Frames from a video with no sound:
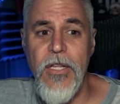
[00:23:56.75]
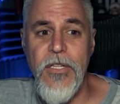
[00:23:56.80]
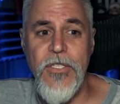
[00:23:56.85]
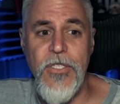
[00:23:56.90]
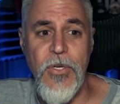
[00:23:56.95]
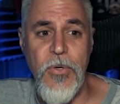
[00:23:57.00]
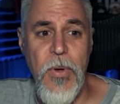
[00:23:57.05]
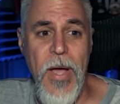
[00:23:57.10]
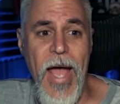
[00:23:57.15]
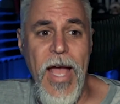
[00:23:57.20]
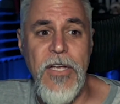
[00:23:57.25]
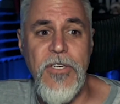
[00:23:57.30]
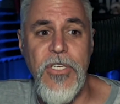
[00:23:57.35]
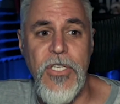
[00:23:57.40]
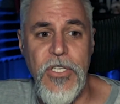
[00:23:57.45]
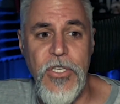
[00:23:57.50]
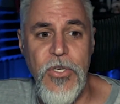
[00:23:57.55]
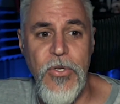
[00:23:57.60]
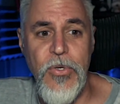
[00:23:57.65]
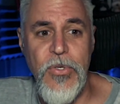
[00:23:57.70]
to
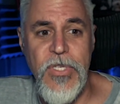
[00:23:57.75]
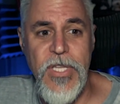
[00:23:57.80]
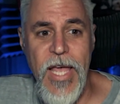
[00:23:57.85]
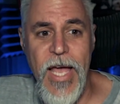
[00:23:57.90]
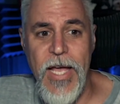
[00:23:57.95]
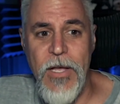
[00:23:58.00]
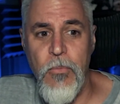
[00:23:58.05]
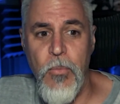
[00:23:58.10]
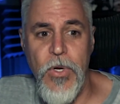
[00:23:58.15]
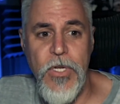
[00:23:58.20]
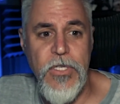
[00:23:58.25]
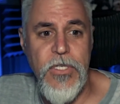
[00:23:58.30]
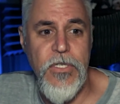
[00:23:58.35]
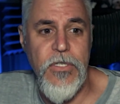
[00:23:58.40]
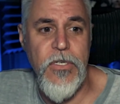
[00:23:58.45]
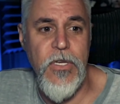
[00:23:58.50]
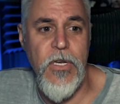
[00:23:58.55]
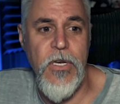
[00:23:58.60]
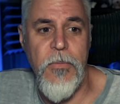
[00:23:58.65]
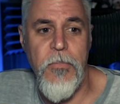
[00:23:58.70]
actually use that, which
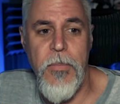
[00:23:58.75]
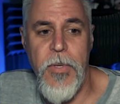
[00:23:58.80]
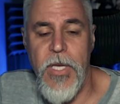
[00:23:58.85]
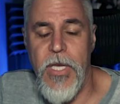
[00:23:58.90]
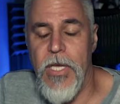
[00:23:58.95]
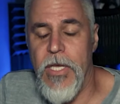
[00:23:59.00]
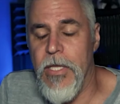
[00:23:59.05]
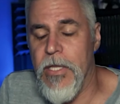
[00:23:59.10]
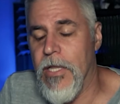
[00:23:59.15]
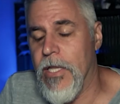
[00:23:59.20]
is going to be,